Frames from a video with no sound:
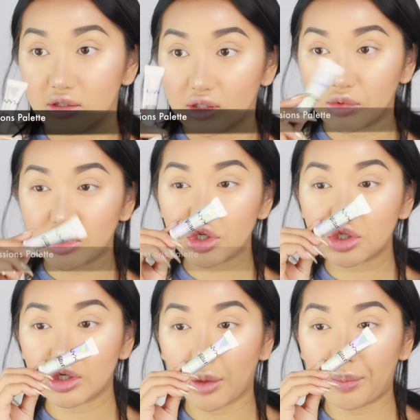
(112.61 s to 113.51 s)
So I'm just
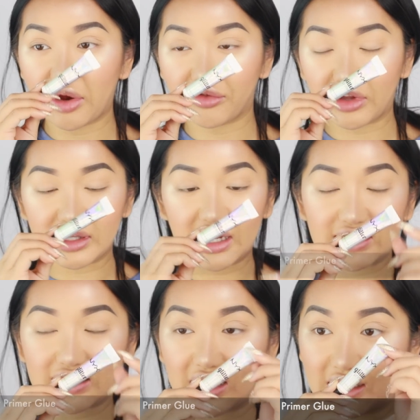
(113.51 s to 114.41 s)
using a bit of the
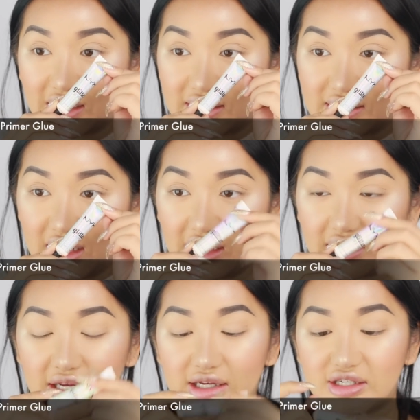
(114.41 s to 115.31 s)
NYX Glitter
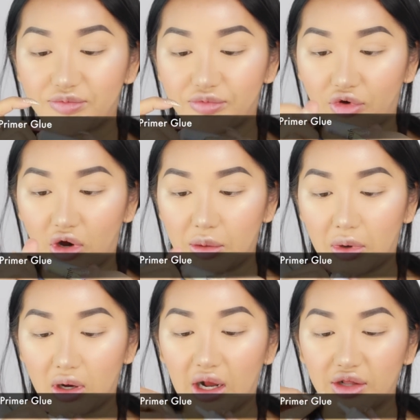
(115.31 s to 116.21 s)
Adhesive Primer.